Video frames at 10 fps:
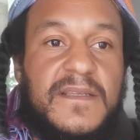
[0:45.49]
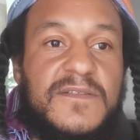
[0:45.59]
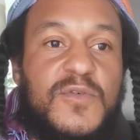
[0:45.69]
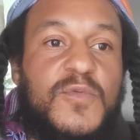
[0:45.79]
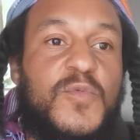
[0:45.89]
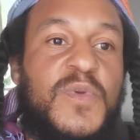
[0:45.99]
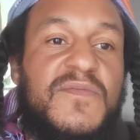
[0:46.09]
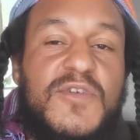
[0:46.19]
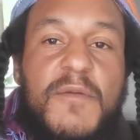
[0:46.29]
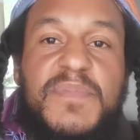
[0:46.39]
So
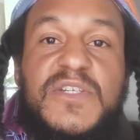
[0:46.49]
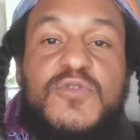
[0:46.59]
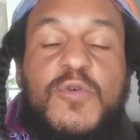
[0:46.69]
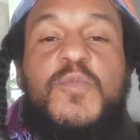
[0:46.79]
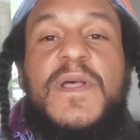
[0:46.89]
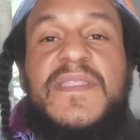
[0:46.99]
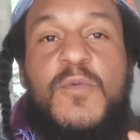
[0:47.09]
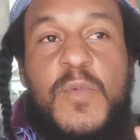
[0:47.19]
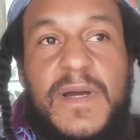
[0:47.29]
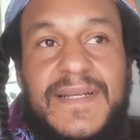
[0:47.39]
we've not been taught what
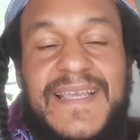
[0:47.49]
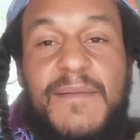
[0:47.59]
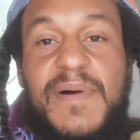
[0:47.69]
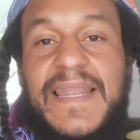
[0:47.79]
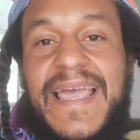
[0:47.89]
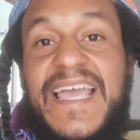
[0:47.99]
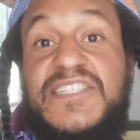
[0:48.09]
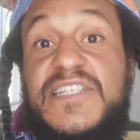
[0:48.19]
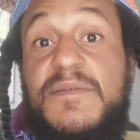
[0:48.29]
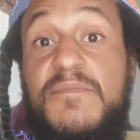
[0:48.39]
the word Kabbalah
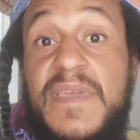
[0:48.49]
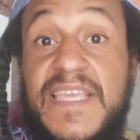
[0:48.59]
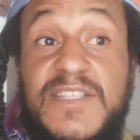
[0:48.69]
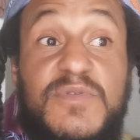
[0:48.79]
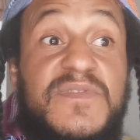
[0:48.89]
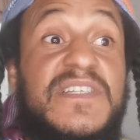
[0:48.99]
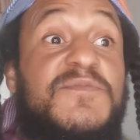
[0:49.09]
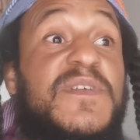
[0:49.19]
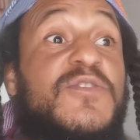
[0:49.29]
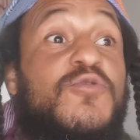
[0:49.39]
actually means. We've
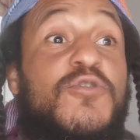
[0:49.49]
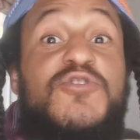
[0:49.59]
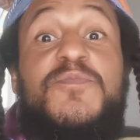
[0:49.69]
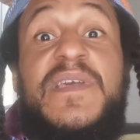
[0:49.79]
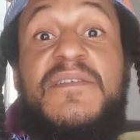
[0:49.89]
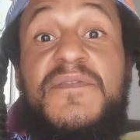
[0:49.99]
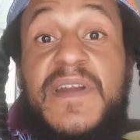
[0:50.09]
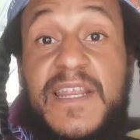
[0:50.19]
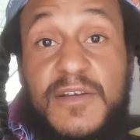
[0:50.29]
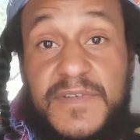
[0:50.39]
just been taught to be
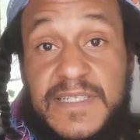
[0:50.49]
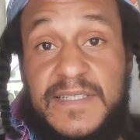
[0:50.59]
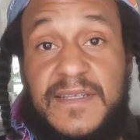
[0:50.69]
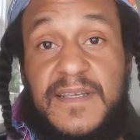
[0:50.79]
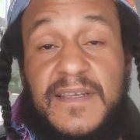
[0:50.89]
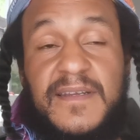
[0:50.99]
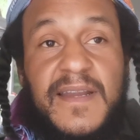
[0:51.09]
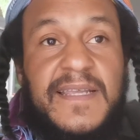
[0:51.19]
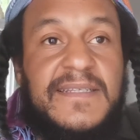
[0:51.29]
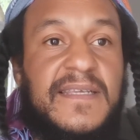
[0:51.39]
afraid of it,
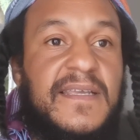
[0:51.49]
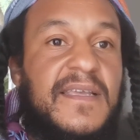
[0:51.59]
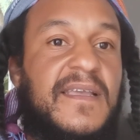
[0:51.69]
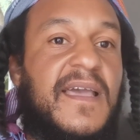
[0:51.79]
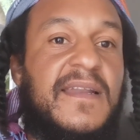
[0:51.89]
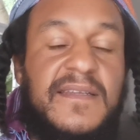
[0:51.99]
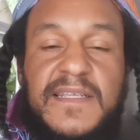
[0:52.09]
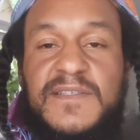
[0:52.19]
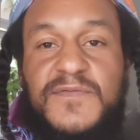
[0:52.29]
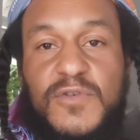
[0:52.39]
right?
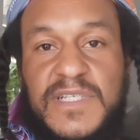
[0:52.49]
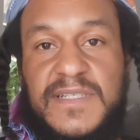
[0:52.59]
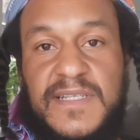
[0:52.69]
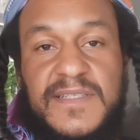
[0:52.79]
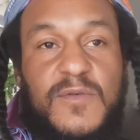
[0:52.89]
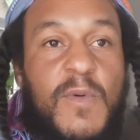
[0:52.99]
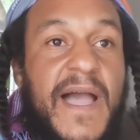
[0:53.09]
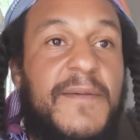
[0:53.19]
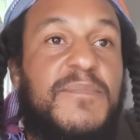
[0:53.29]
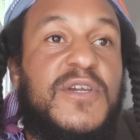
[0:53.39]
And it's foolishness.
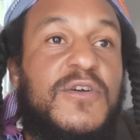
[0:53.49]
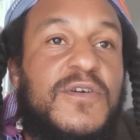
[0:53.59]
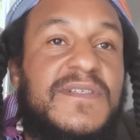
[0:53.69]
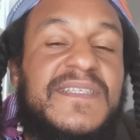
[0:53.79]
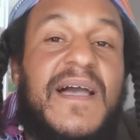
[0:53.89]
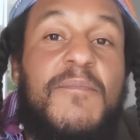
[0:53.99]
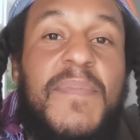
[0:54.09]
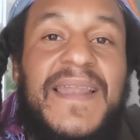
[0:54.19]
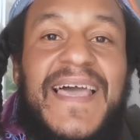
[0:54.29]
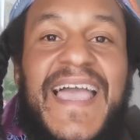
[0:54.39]
Why? Because
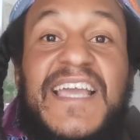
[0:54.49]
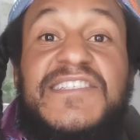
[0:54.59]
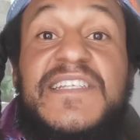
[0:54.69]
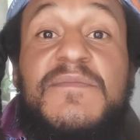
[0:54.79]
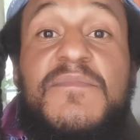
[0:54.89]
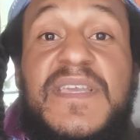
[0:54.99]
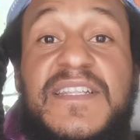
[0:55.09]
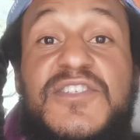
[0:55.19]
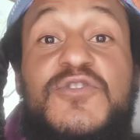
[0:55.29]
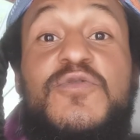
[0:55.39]
Kabbalah actually
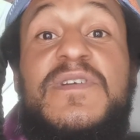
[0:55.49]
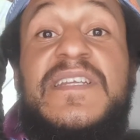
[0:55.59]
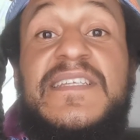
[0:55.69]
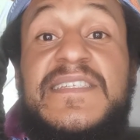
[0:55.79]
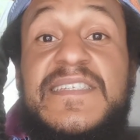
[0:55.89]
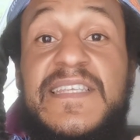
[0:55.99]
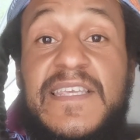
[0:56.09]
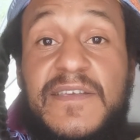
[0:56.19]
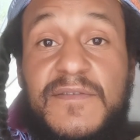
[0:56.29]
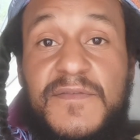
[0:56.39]
means to
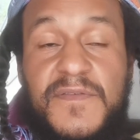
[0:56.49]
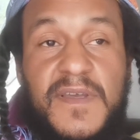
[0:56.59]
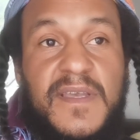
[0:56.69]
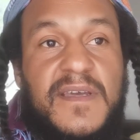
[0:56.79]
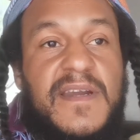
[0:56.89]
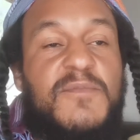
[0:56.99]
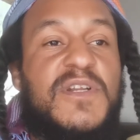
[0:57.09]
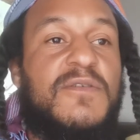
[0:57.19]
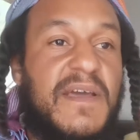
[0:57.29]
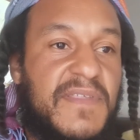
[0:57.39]
receive. Right?
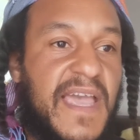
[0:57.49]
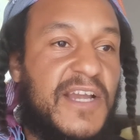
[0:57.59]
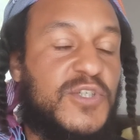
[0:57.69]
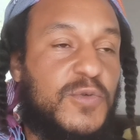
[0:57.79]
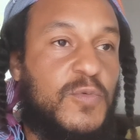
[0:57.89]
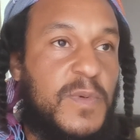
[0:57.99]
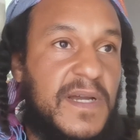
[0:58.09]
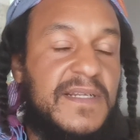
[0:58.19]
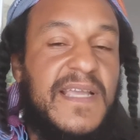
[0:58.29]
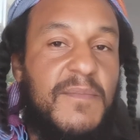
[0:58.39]
We don't have the actual
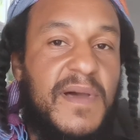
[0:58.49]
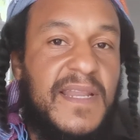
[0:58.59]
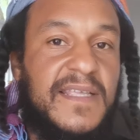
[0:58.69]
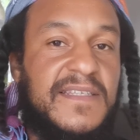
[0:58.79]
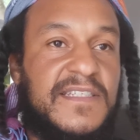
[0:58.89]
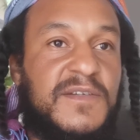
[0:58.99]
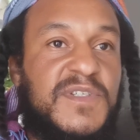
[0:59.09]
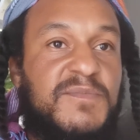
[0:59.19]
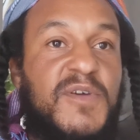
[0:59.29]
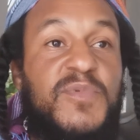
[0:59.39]
word Kabbalah in the
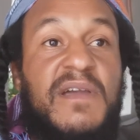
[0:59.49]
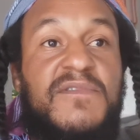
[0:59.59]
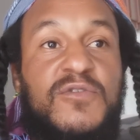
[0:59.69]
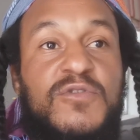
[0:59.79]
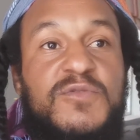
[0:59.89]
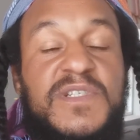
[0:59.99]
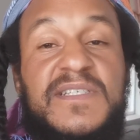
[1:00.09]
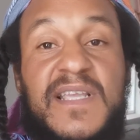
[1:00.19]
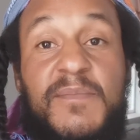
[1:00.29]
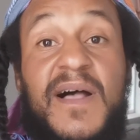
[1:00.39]
scripture, but we have the root, which
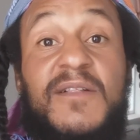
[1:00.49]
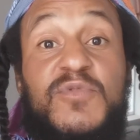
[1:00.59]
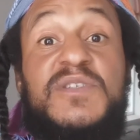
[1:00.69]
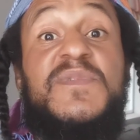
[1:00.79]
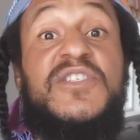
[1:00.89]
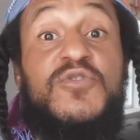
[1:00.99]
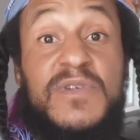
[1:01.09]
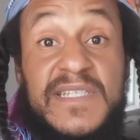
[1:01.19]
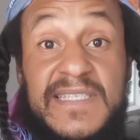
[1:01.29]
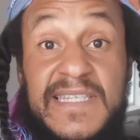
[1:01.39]
is Kabbal, which means to
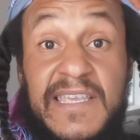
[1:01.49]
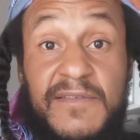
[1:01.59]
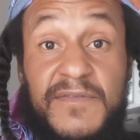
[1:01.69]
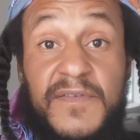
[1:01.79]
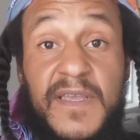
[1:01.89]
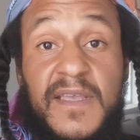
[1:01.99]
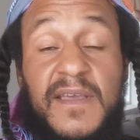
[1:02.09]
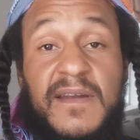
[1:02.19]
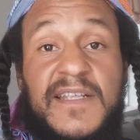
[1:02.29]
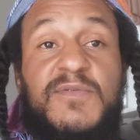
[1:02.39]
receive.
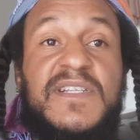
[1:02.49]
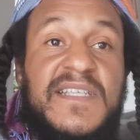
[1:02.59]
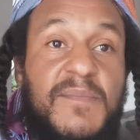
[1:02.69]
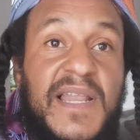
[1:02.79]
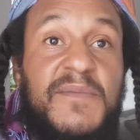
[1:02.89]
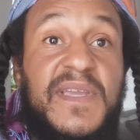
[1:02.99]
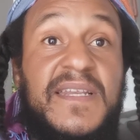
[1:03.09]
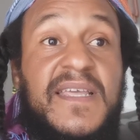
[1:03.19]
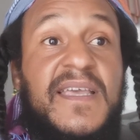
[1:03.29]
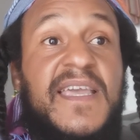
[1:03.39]
Right? So what does Kabbalah
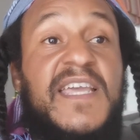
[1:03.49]
mean?